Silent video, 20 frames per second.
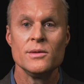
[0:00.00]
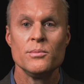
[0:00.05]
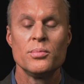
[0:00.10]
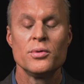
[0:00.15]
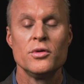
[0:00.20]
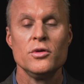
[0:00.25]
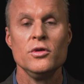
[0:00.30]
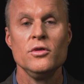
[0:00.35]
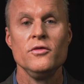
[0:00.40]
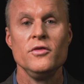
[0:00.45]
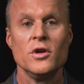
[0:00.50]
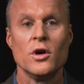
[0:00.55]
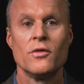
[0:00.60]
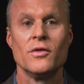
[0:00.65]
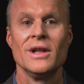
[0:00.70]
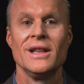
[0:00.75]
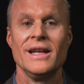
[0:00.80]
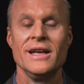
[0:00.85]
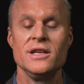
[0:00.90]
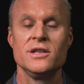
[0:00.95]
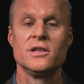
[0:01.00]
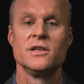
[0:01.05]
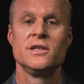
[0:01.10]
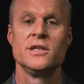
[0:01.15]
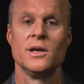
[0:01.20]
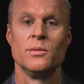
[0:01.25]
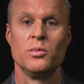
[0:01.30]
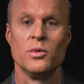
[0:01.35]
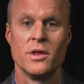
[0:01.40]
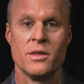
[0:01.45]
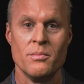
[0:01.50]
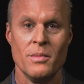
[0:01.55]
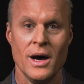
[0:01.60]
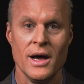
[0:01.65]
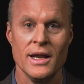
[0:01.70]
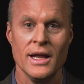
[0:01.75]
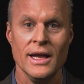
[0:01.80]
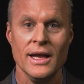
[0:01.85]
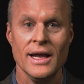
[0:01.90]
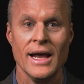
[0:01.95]
improve your relationship with
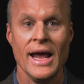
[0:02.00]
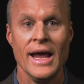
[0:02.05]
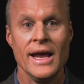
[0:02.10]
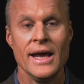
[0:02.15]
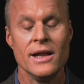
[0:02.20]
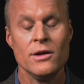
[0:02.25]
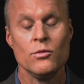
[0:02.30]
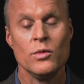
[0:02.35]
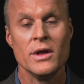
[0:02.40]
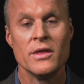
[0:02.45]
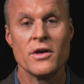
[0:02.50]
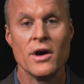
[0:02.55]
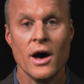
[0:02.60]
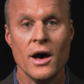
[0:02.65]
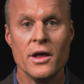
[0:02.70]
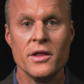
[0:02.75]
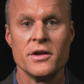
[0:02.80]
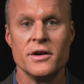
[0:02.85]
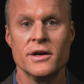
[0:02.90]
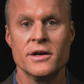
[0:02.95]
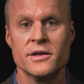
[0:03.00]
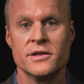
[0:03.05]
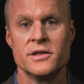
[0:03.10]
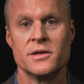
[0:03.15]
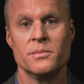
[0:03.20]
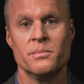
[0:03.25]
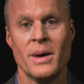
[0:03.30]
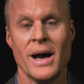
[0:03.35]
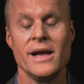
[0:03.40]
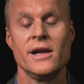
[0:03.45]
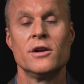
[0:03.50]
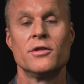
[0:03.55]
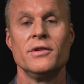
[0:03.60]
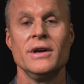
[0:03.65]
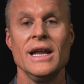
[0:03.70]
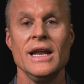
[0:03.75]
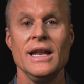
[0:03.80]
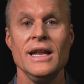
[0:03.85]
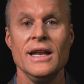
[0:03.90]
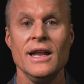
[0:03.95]
money and with others by
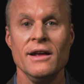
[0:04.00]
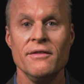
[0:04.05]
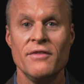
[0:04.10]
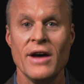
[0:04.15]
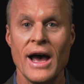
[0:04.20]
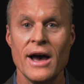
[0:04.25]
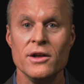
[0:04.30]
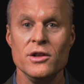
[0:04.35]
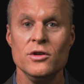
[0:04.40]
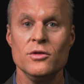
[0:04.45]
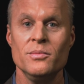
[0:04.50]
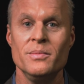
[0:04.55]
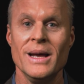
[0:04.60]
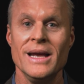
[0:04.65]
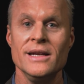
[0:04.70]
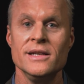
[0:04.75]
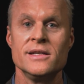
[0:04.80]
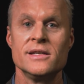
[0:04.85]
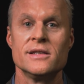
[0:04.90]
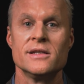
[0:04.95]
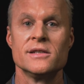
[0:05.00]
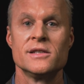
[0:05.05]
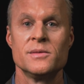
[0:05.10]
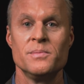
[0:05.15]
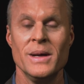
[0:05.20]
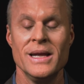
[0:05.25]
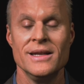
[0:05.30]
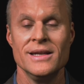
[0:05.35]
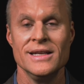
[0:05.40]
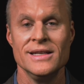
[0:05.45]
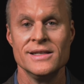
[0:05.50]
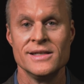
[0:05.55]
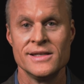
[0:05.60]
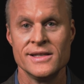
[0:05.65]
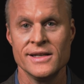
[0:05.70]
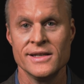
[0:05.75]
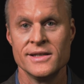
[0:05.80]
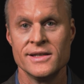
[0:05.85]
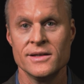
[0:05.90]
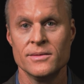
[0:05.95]
creating a value-based spending
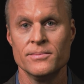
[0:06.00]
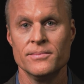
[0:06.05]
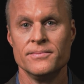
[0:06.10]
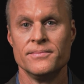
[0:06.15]
system.